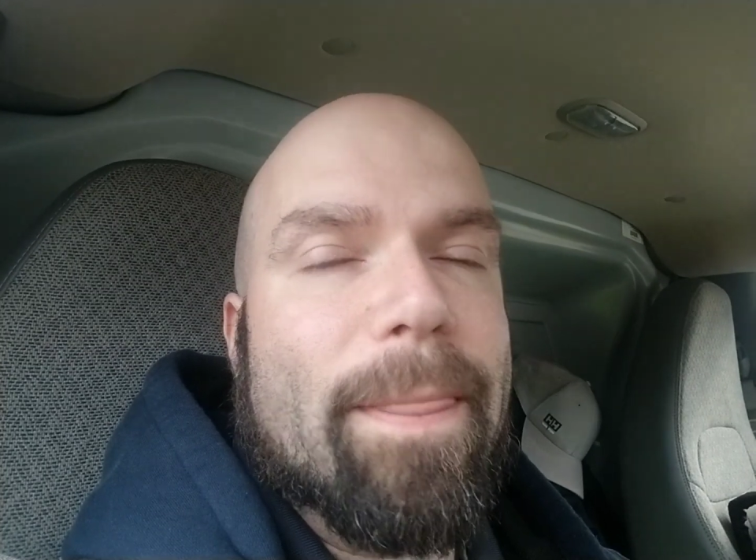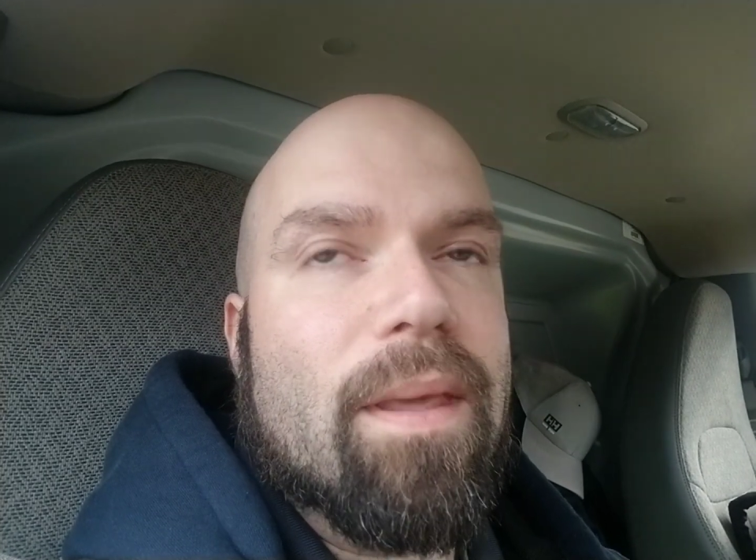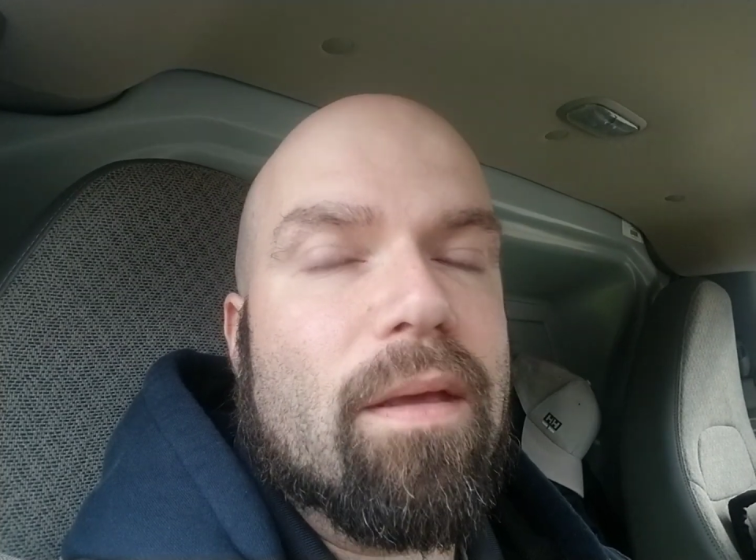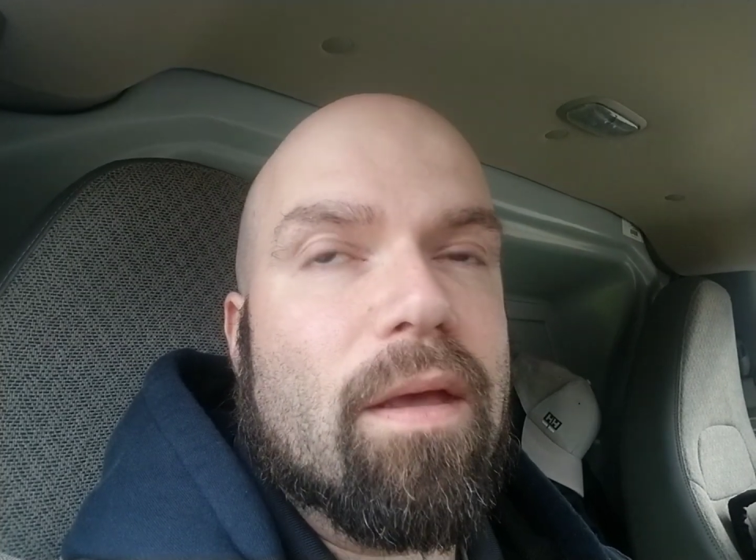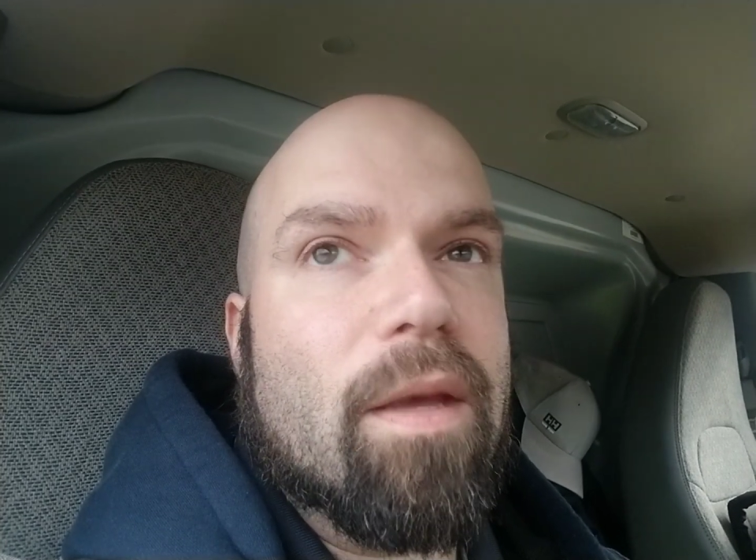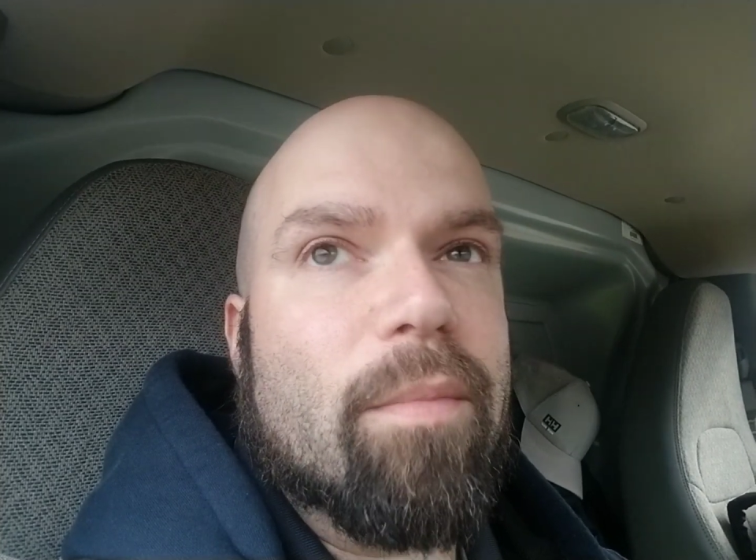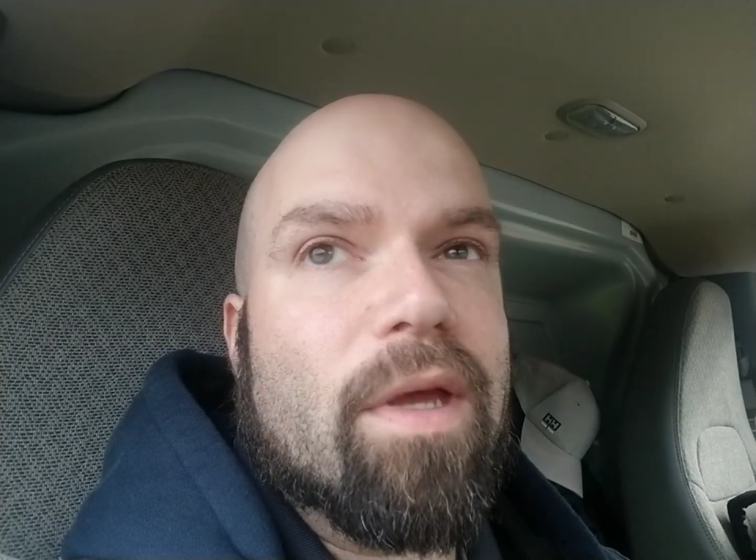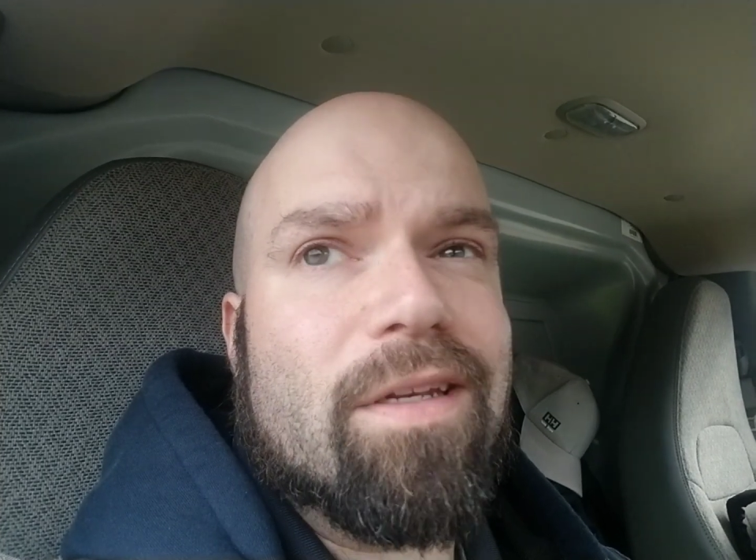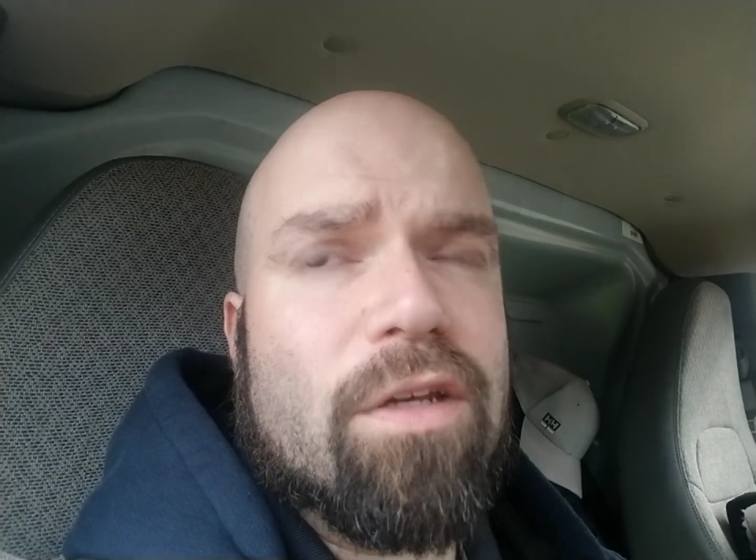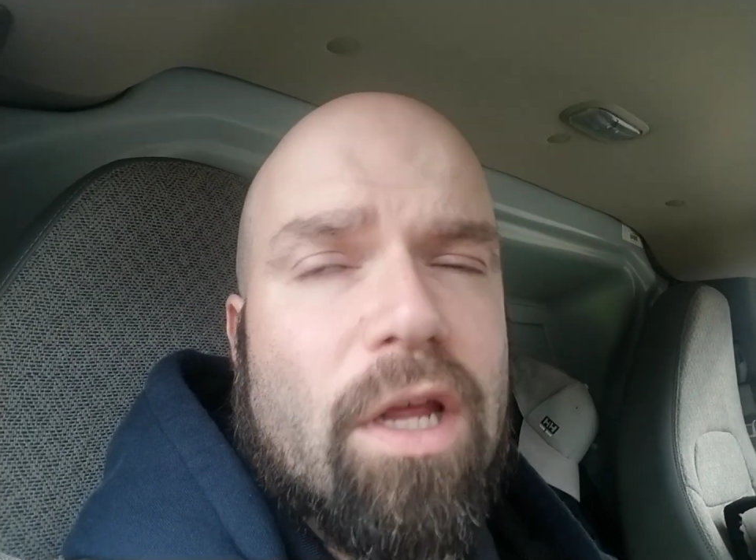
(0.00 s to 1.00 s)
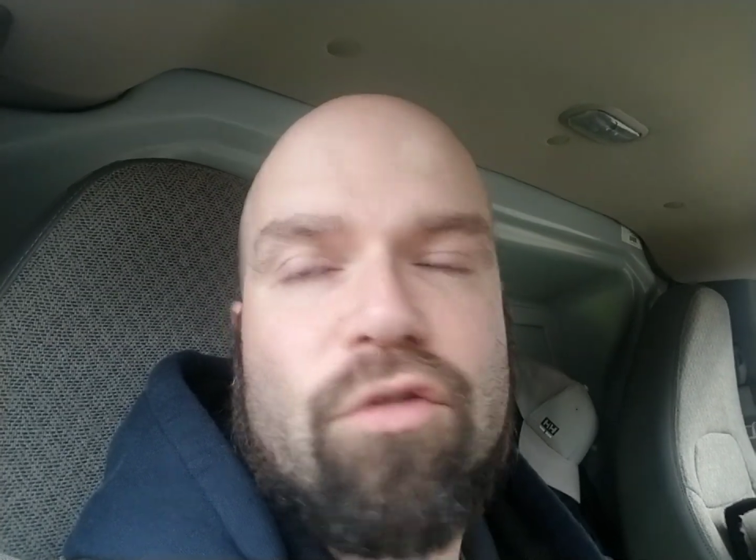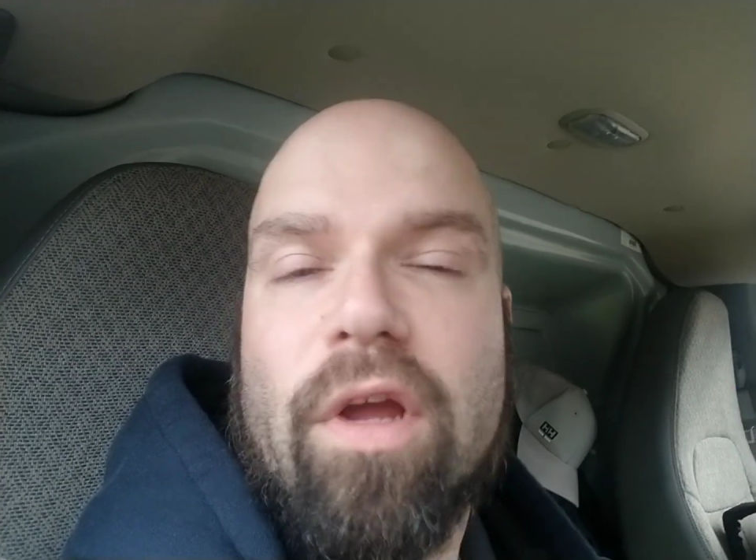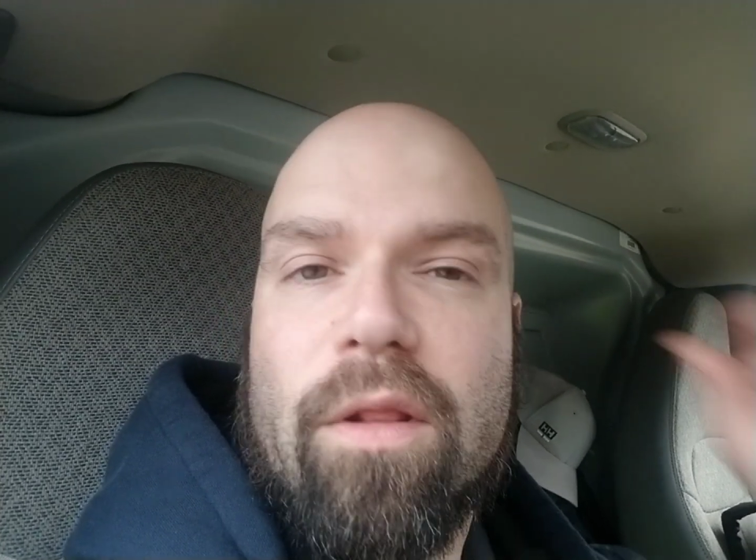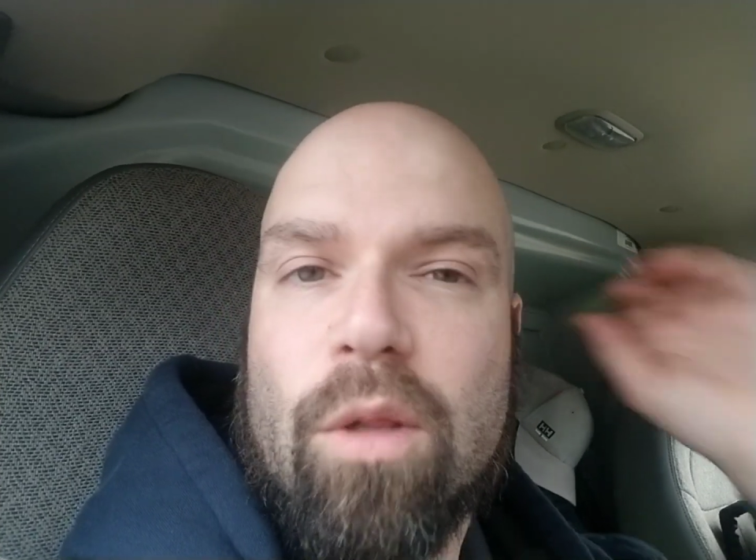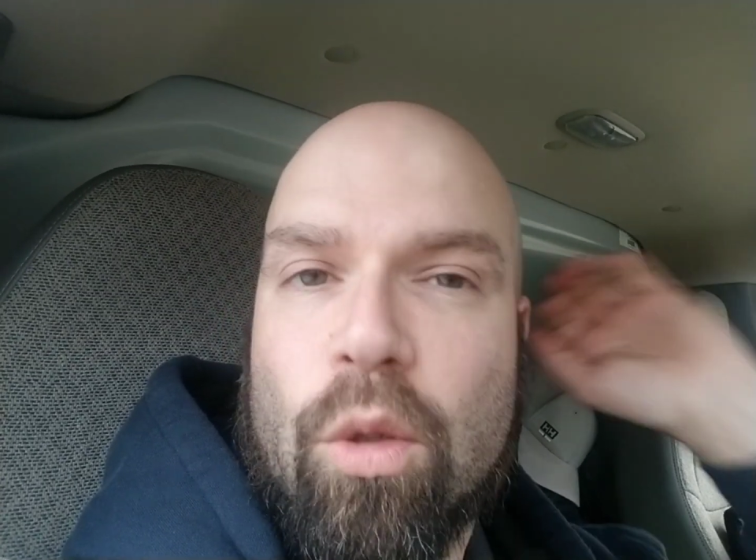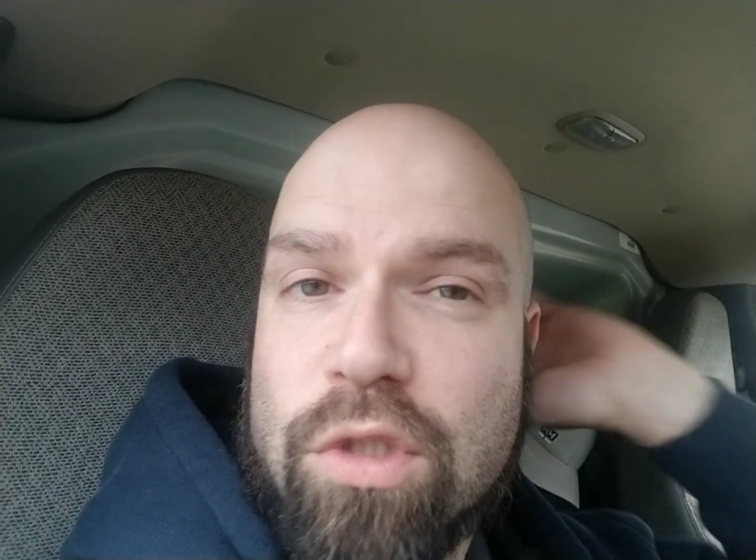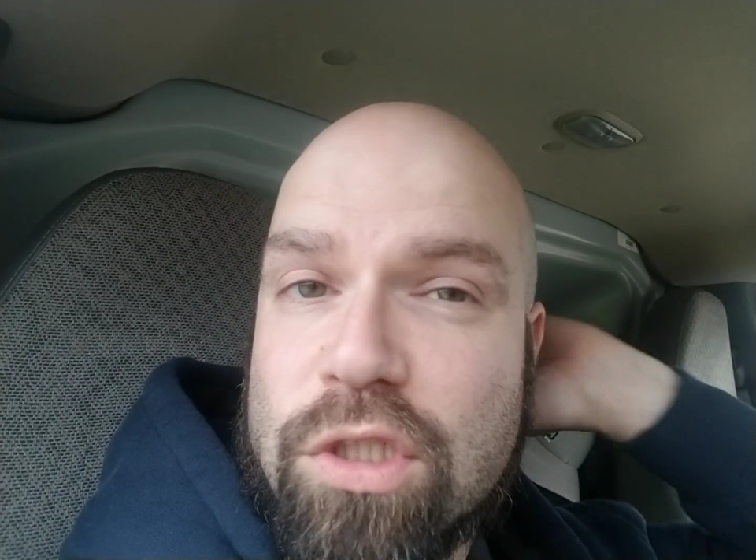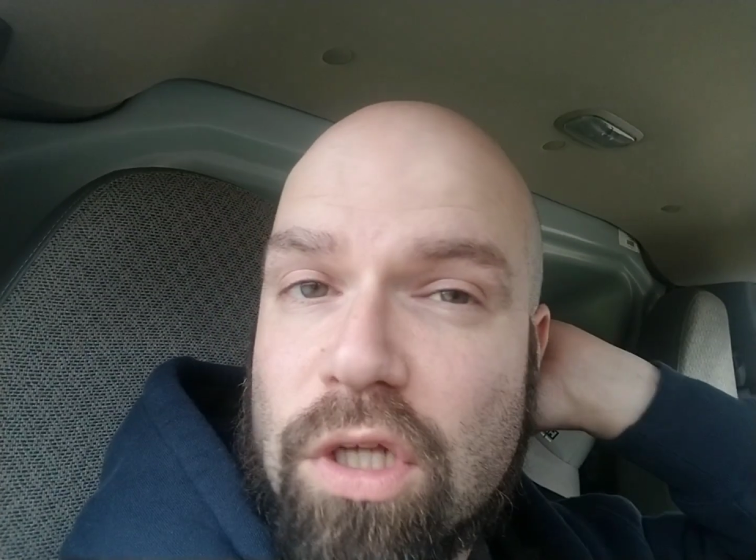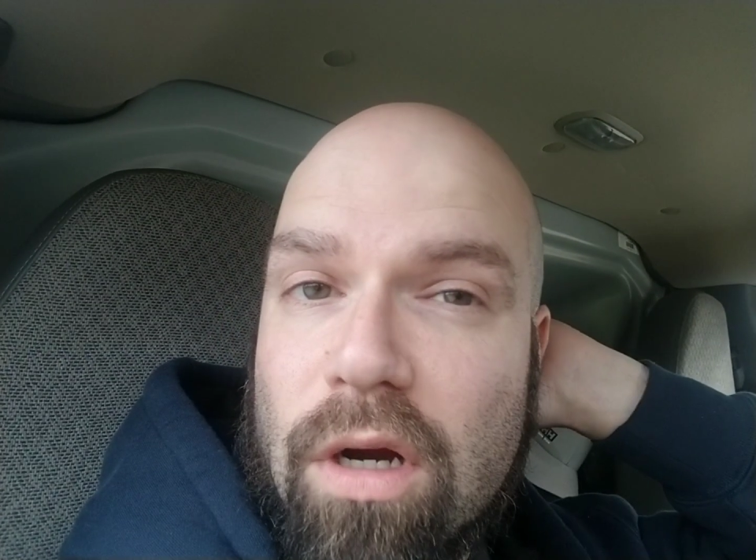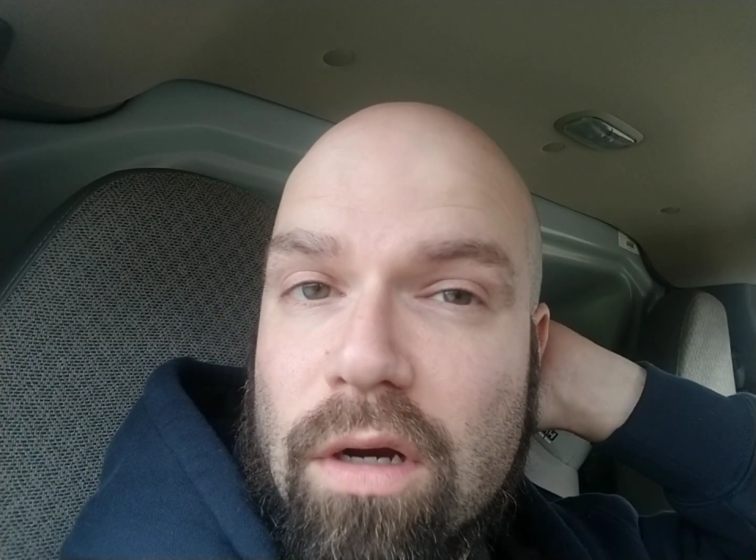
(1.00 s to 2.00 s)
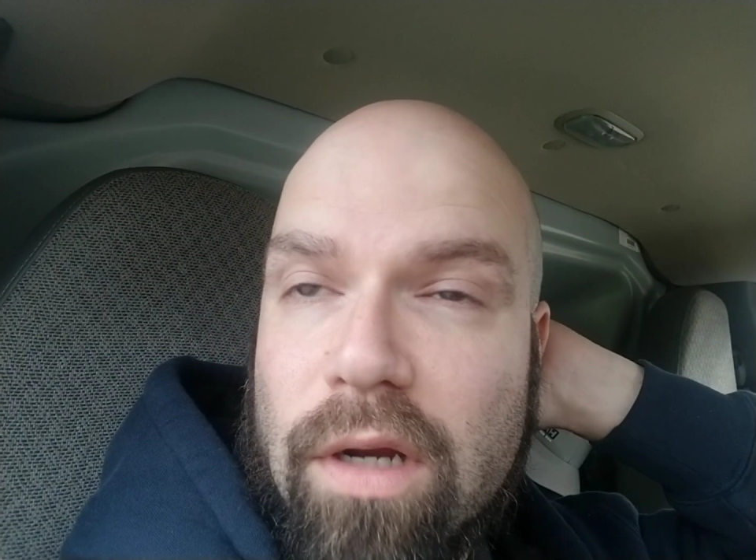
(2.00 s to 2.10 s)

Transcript: I did not try the Lone Star.